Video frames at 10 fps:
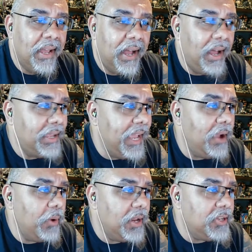Uh,
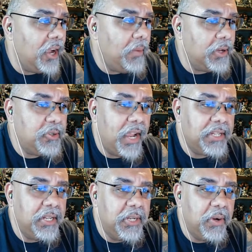yeah, we're going to talk about
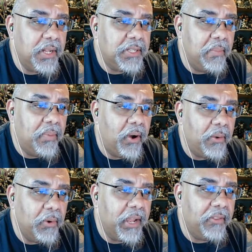Extraction two at some
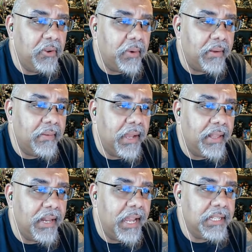point. We'll get to it.
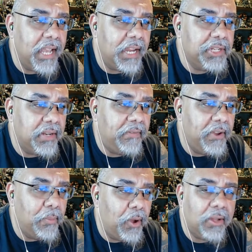Uh, the next Action
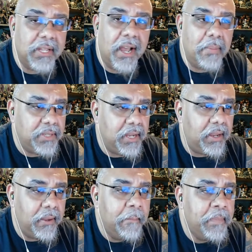Film
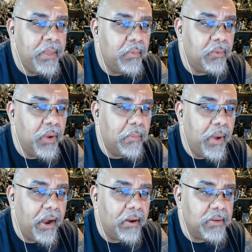Autopsy with Rick
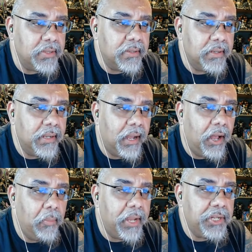Myers. Uh,
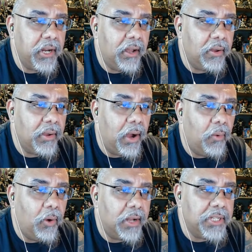I'll make sure I'll,
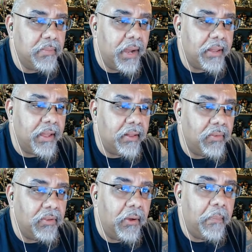I'll watch it by
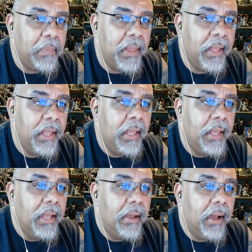then. So,
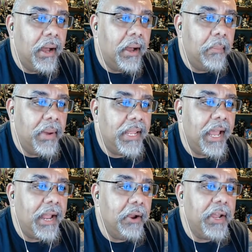uh, but
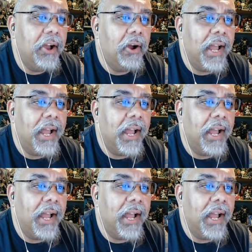yeah, here we go,